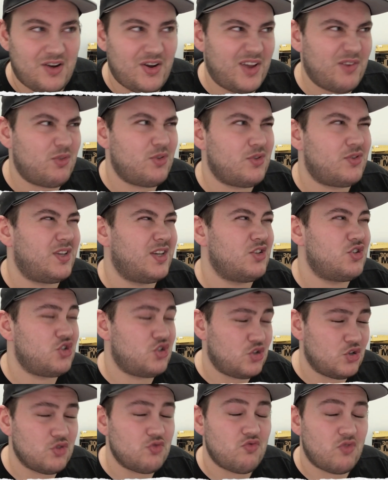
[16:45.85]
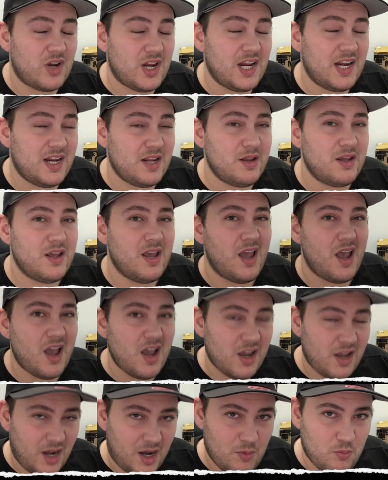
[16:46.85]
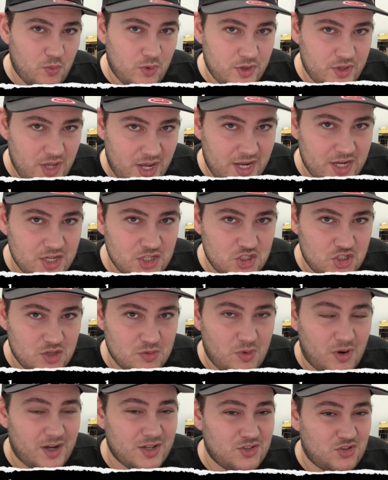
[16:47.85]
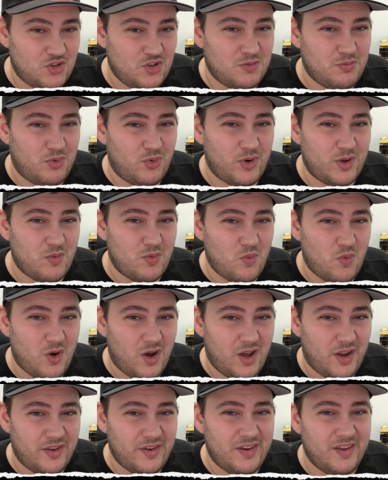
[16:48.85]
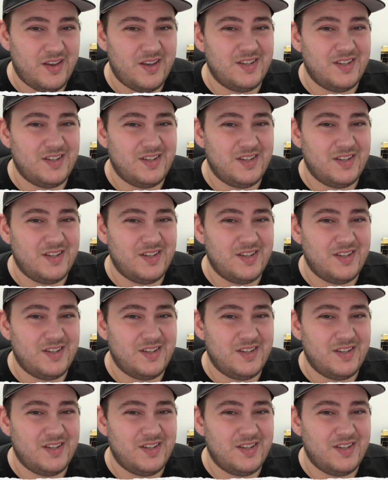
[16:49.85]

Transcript: Everything should really come with HDMI 2.1.